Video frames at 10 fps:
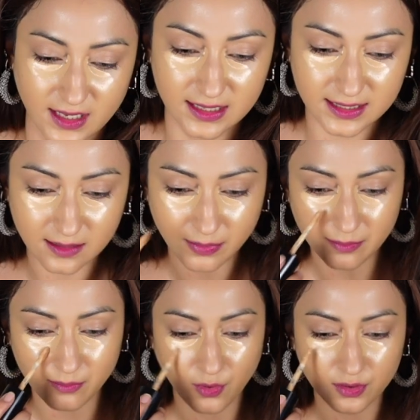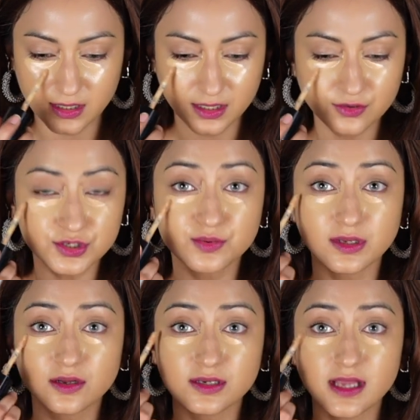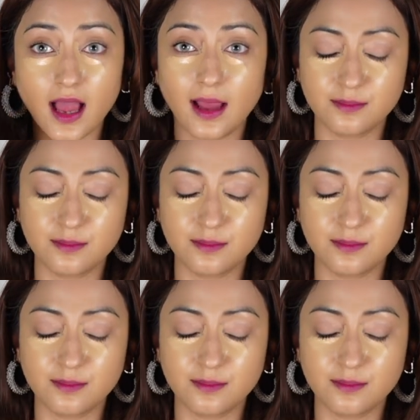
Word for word: A little bit more than usual because I